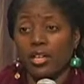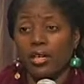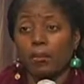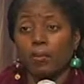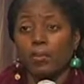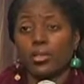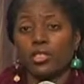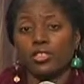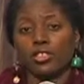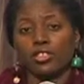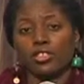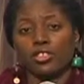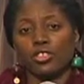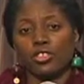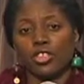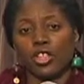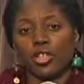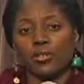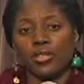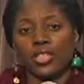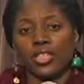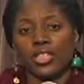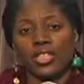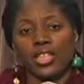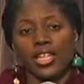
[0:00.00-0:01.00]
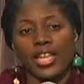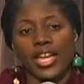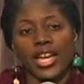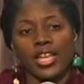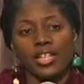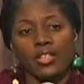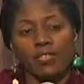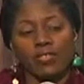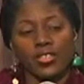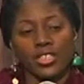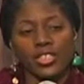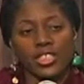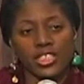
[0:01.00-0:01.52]
but to show that it
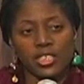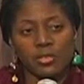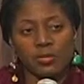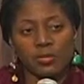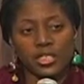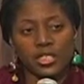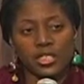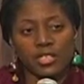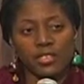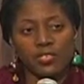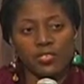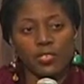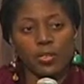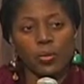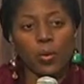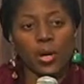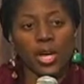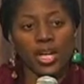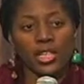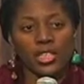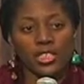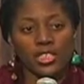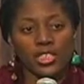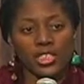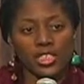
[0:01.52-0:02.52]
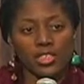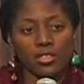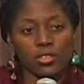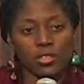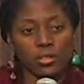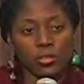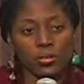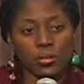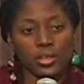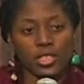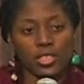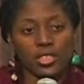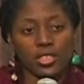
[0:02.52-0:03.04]
had a redemptive quality
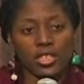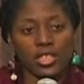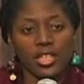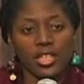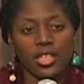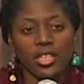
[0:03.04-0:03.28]
to it,